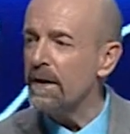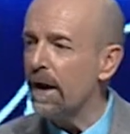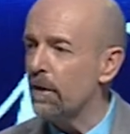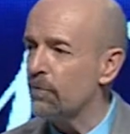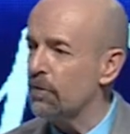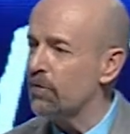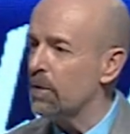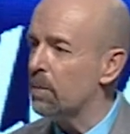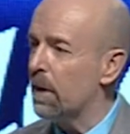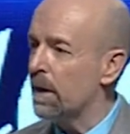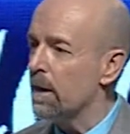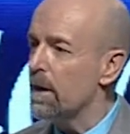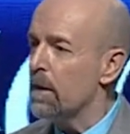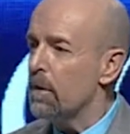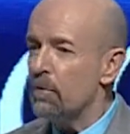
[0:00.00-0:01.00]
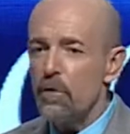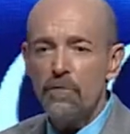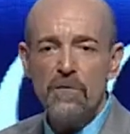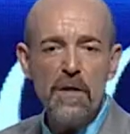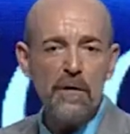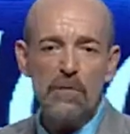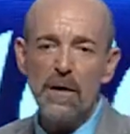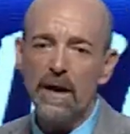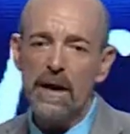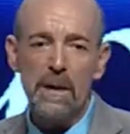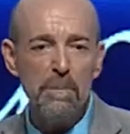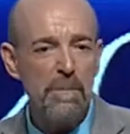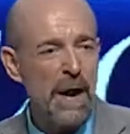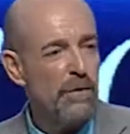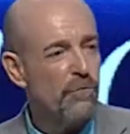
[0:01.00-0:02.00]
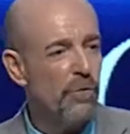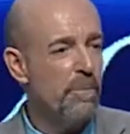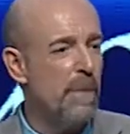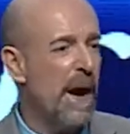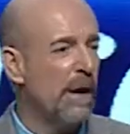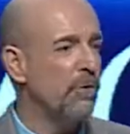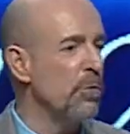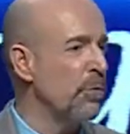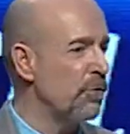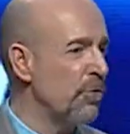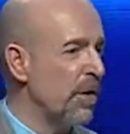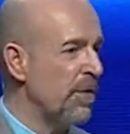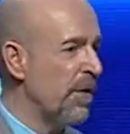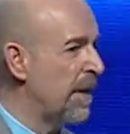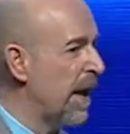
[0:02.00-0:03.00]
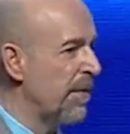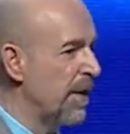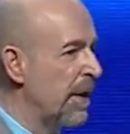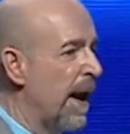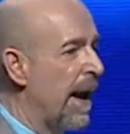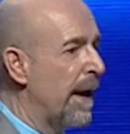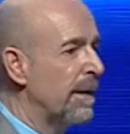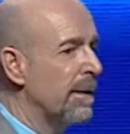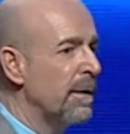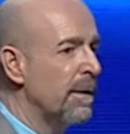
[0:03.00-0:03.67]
nice for somebody. There's nothing that can bounce you back to enjoy the day than that.